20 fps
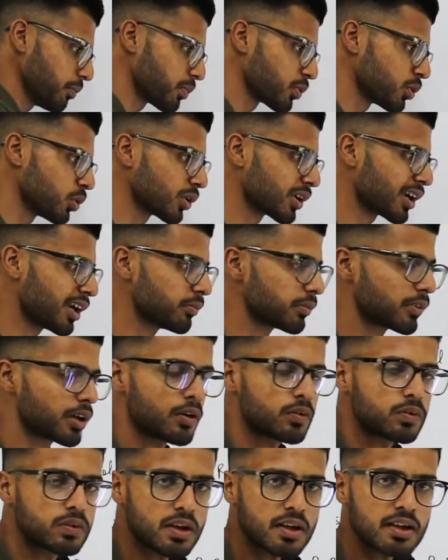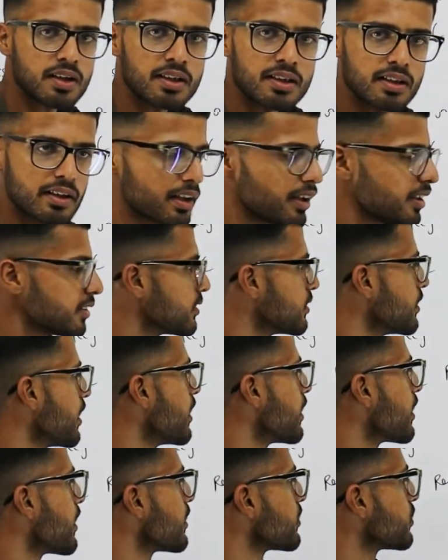program counter contains
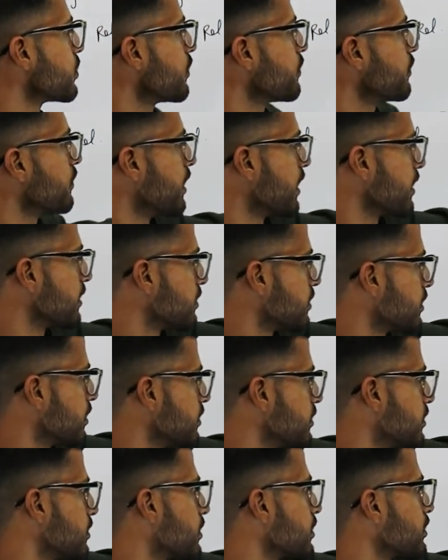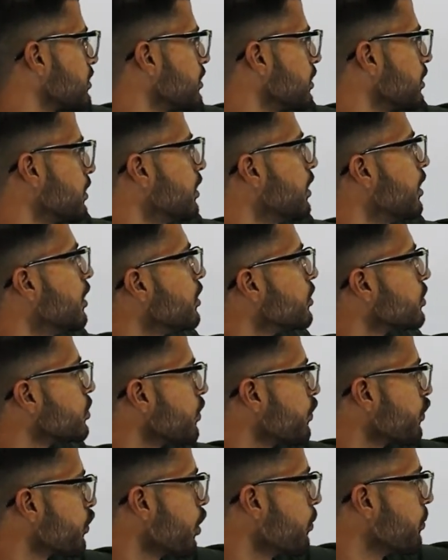the address of next instruction.
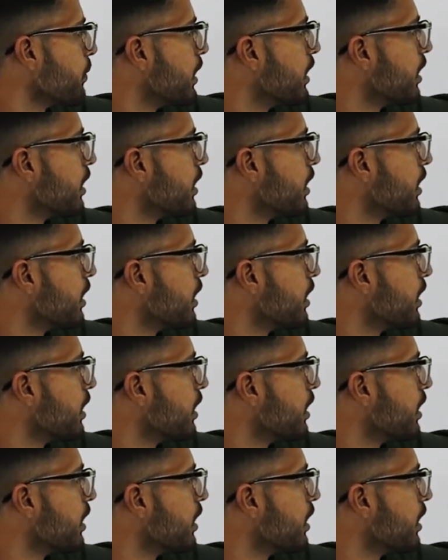So from